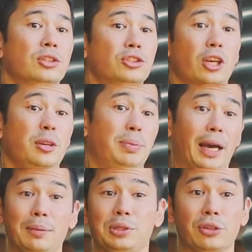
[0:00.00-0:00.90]
So
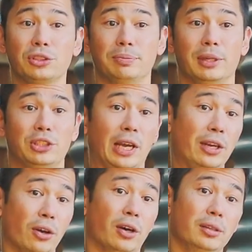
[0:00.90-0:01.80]
perhaps there isn't much
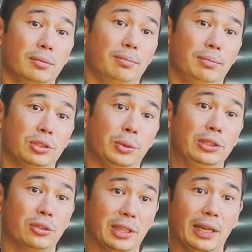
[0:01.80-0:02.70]
head height
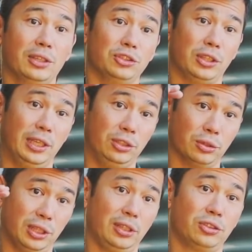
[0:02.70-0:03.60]
between your gutters and
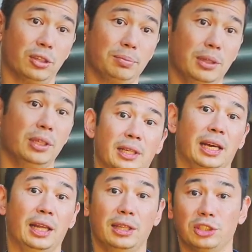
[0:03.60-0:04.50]
your tank top,
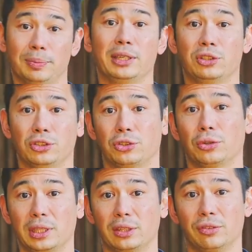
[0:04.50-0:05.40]
and this makes
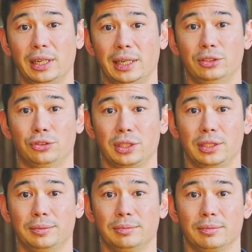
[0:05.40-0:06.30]
installing a rainhead
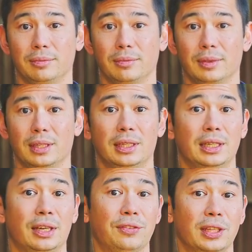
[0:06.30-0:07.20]
tricky.
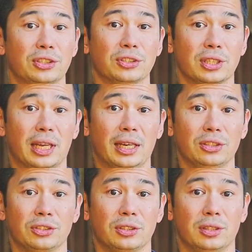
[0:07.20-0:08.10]
If this is the
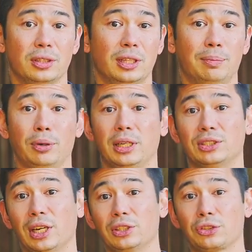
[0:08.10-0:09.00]
case, then putting a
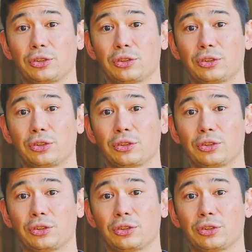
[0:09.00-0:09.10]
tank